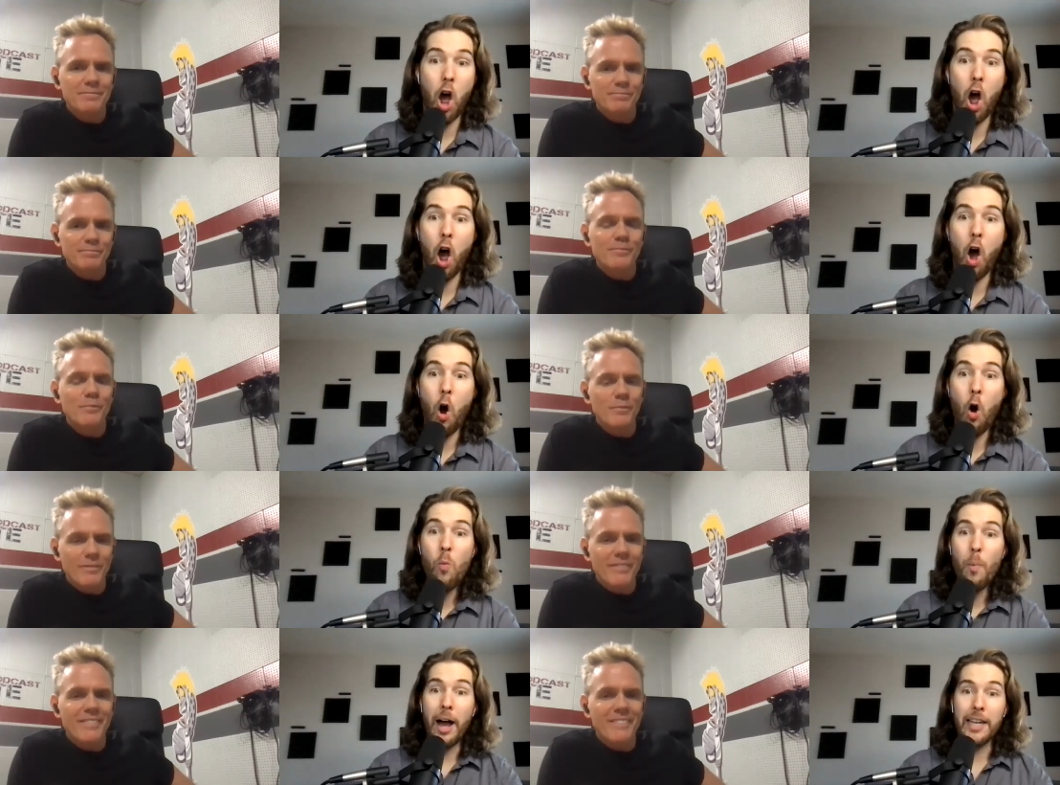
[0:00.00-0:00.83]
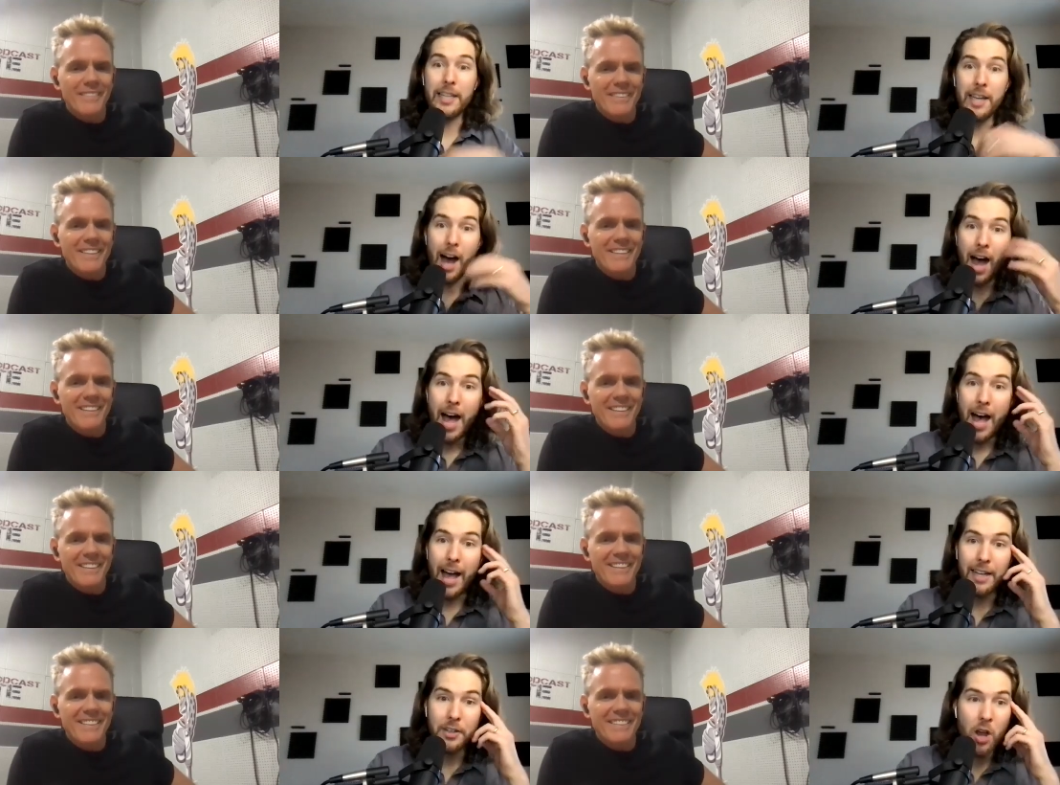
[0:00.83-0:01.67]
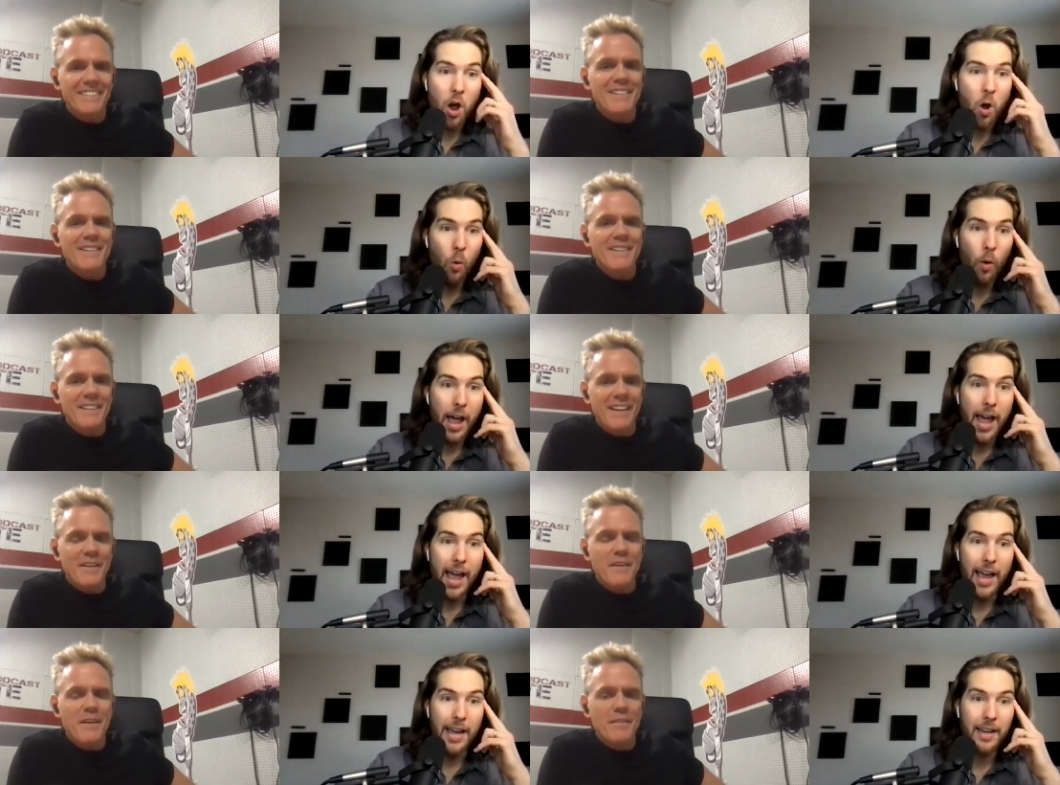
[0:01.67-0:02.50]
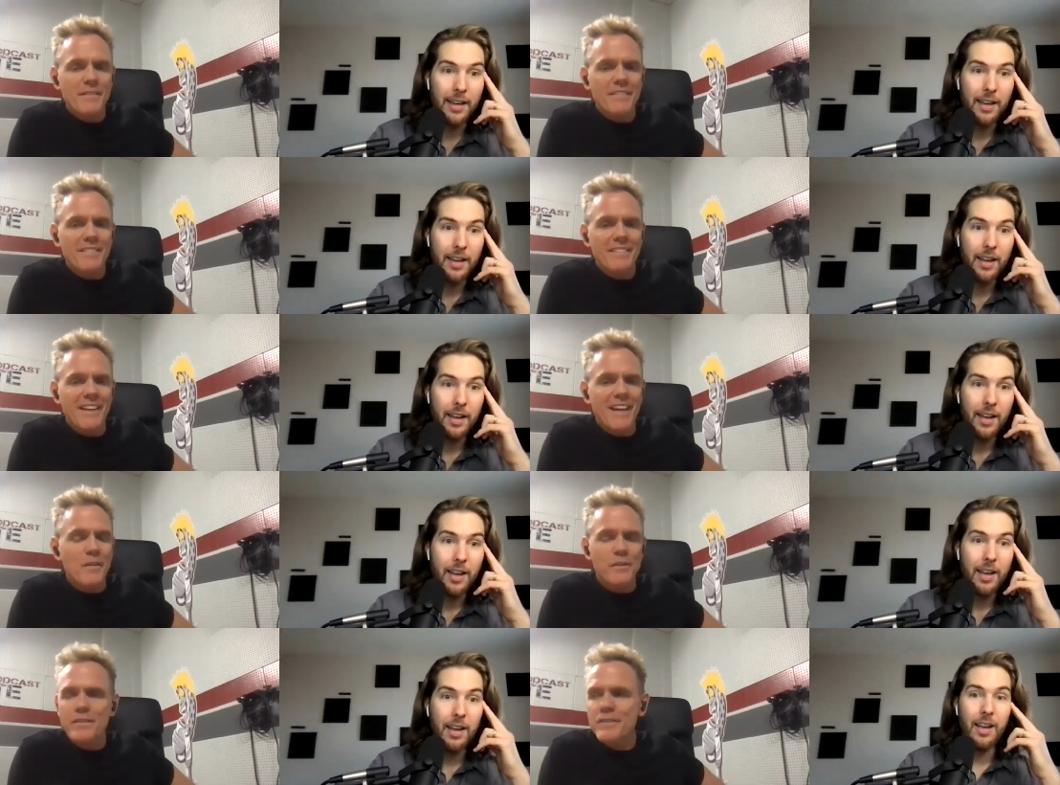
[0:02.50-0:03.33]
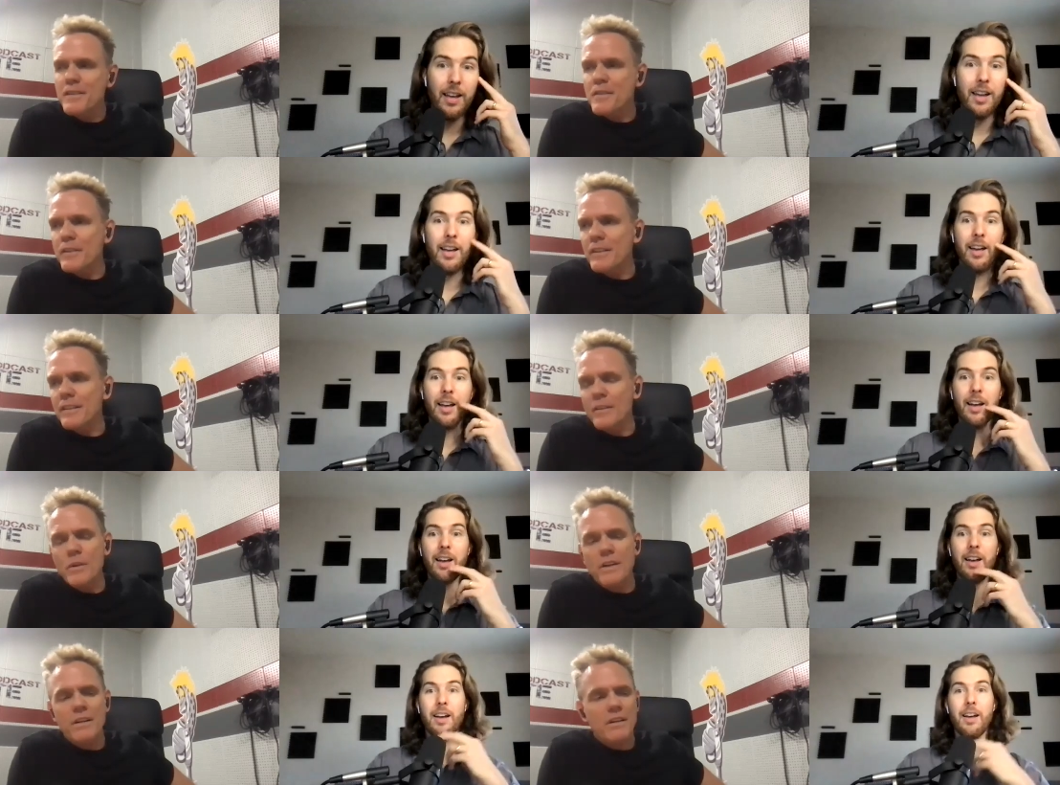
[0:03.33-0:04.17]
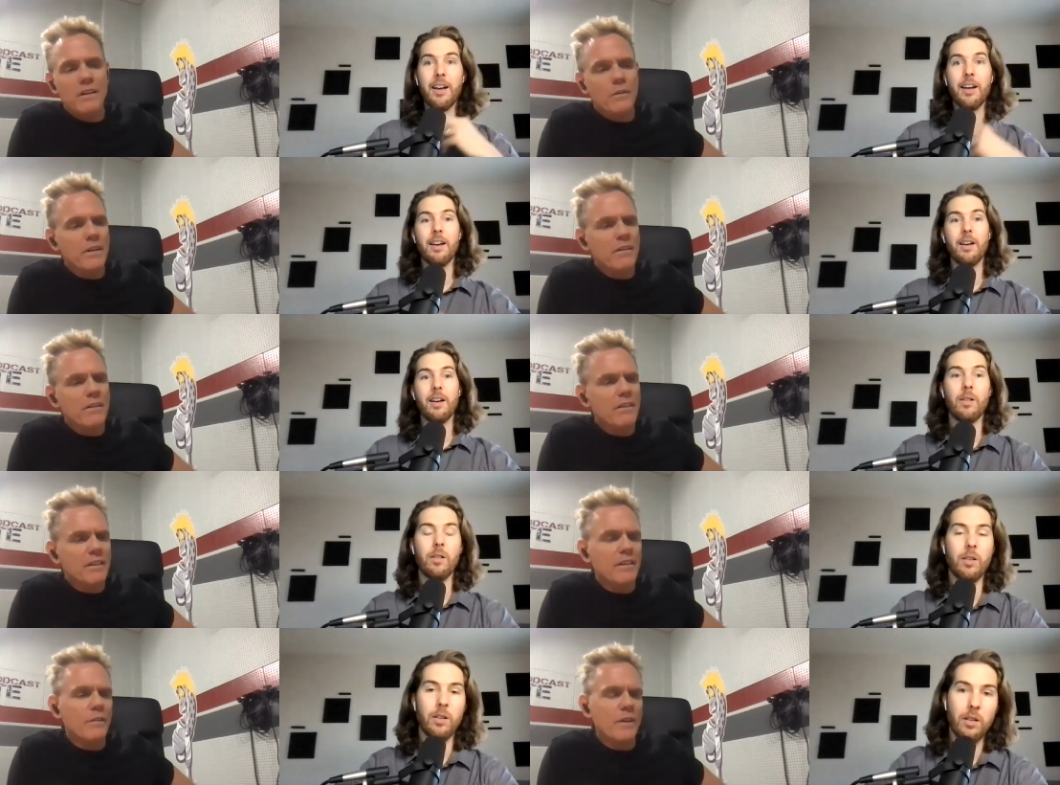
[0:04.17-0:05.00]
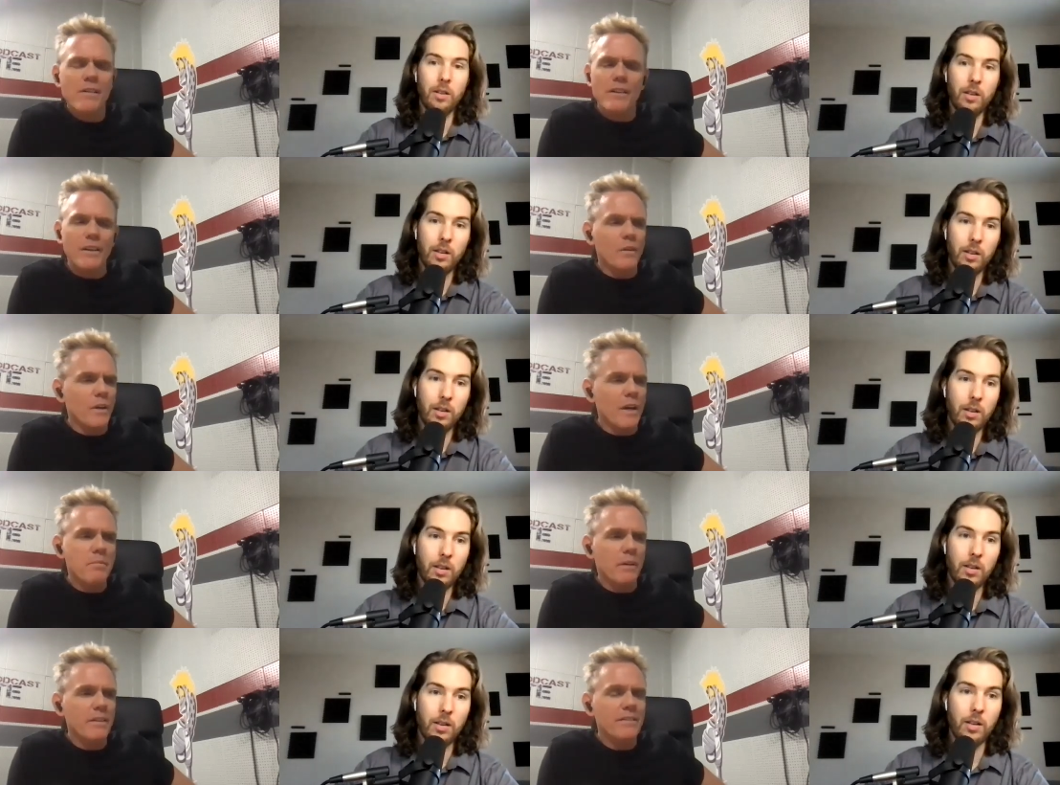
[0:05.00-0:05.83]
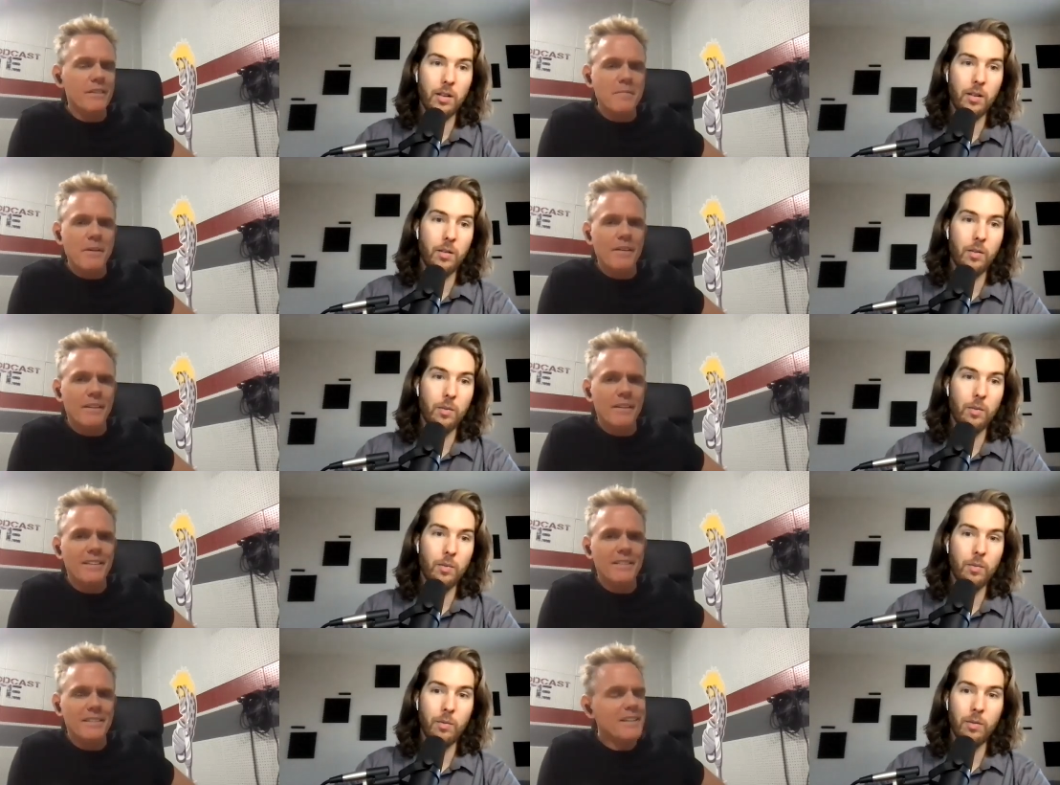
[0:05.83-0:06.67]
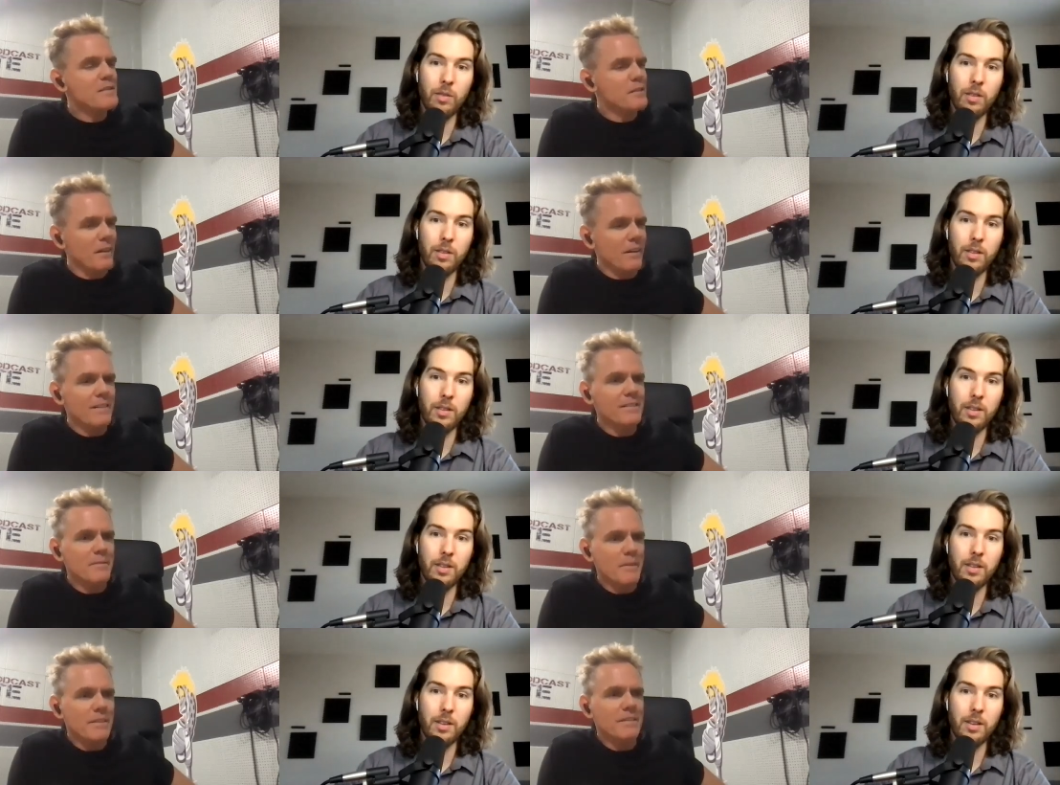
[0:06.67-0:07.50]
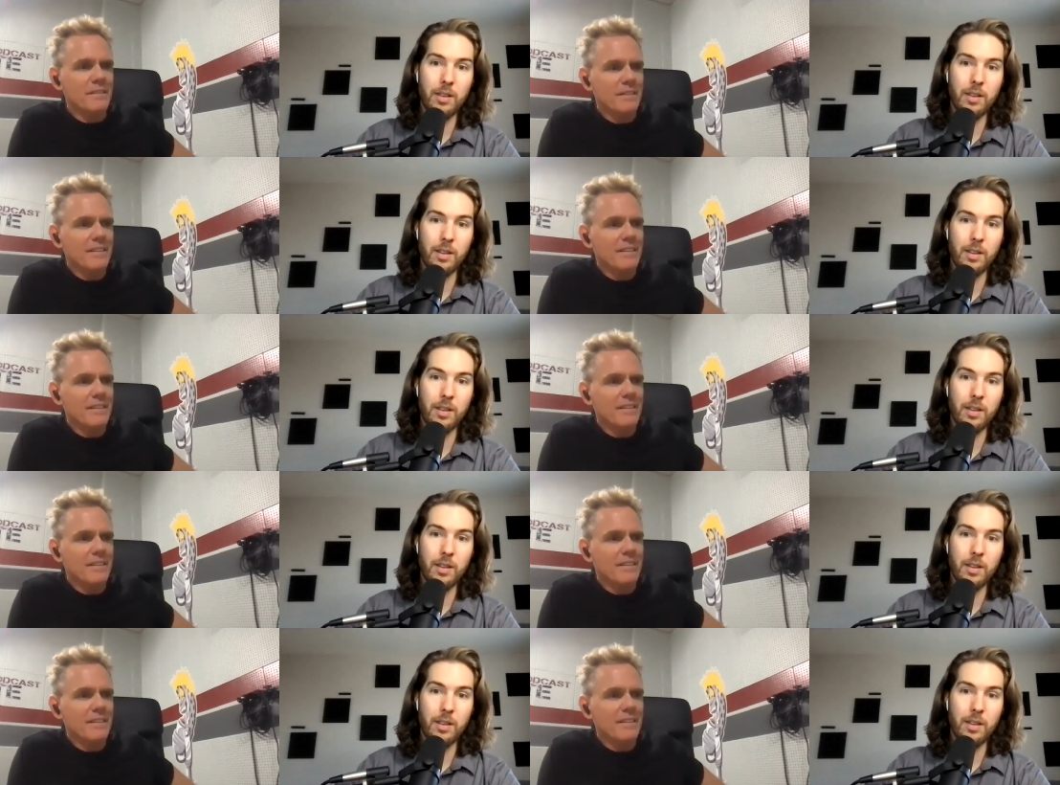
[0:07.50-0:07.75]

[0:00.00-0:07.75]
Speaker 1: Oh my God! No way. Yeah.
Speaker 2: Yeah, I was listening to the video. We are we are in a, we are in a great place in America. It's it's awesome. It's